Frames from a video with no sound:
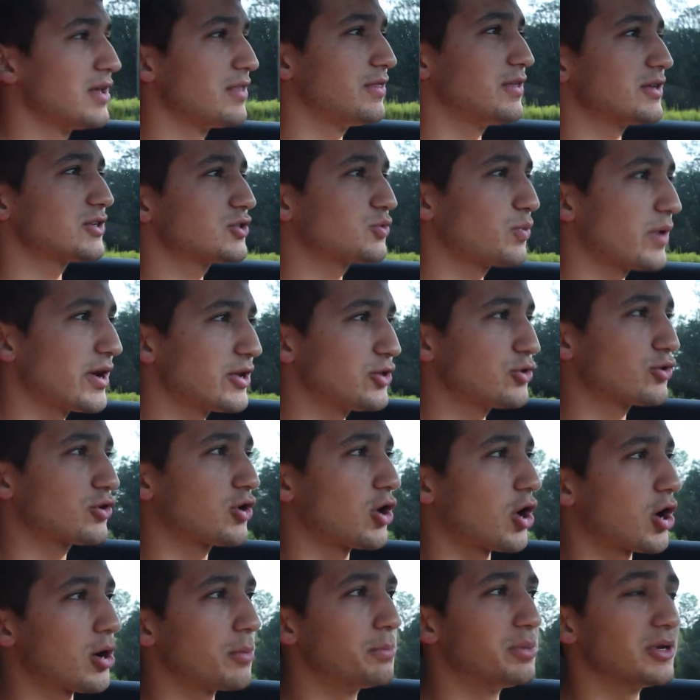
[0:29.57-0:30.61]
This way your
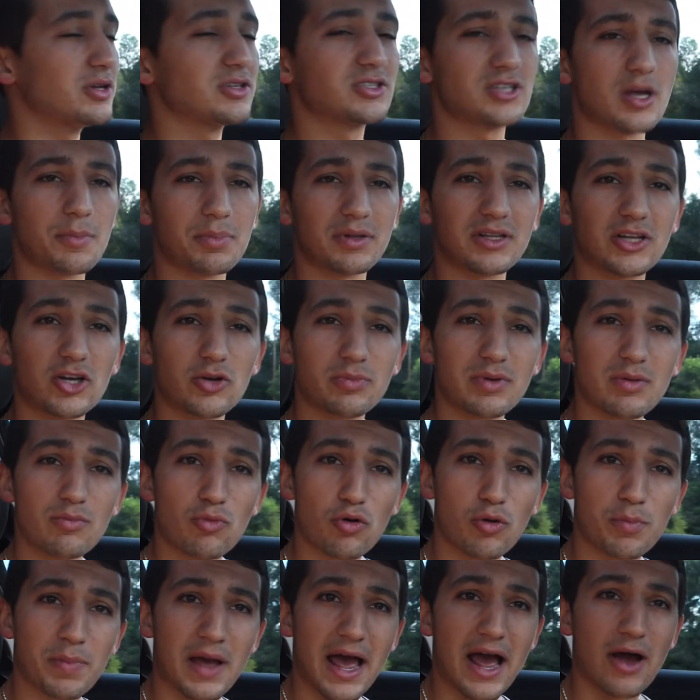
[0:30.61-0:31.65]
car builds up a little bit
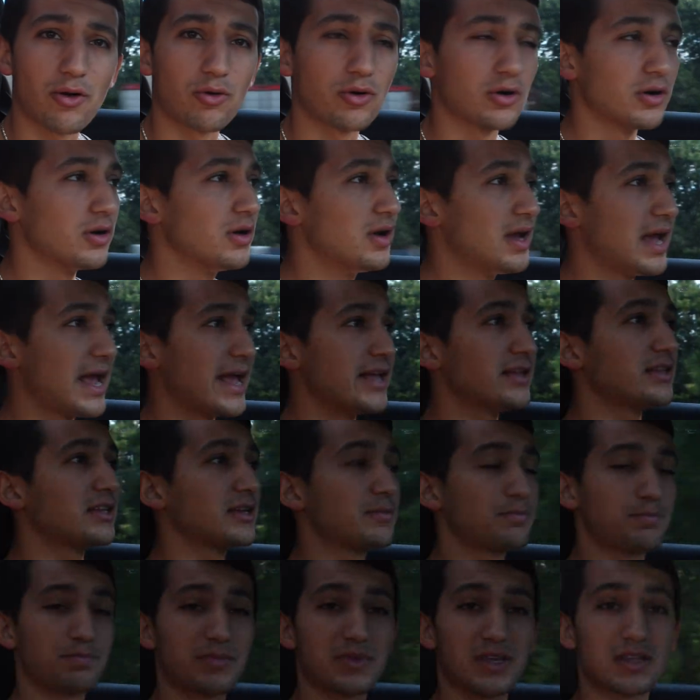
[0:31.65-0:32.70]
more power
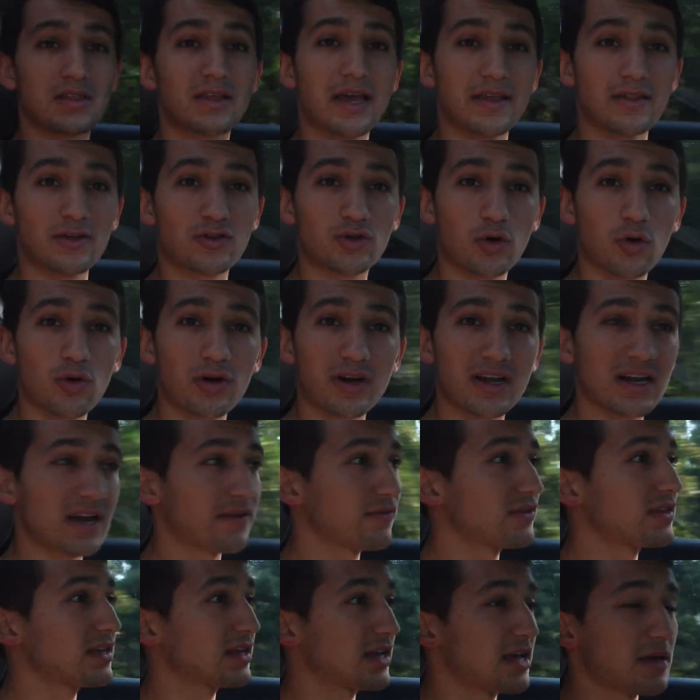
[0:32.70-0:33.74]
and the torque and
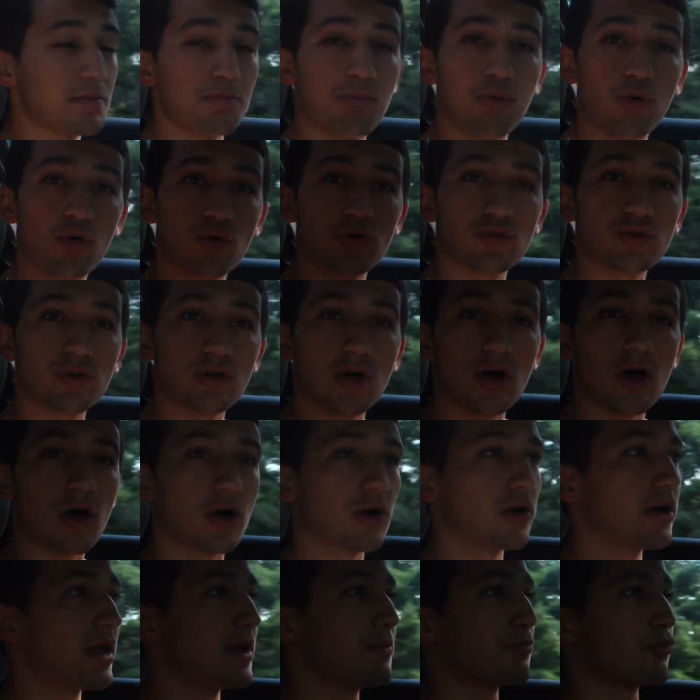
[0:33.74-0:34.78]
everything can pull your
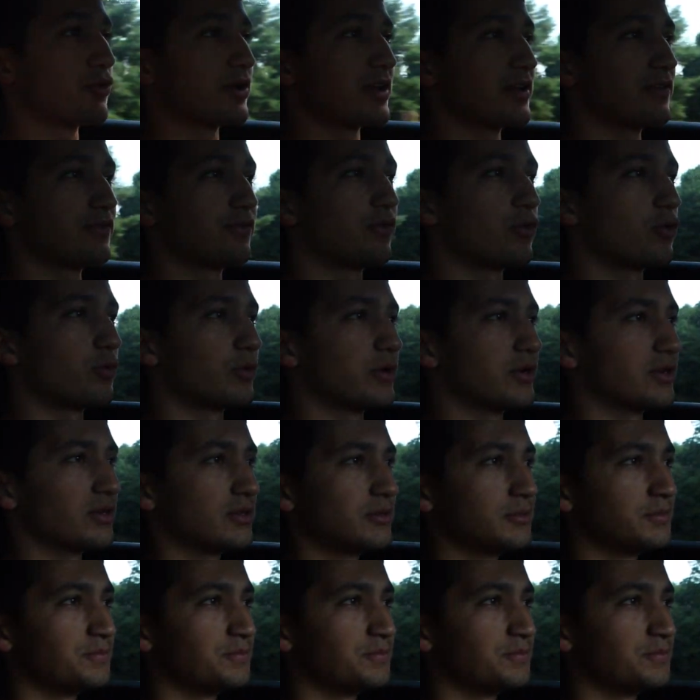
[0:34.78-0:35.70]
car and bring it forward.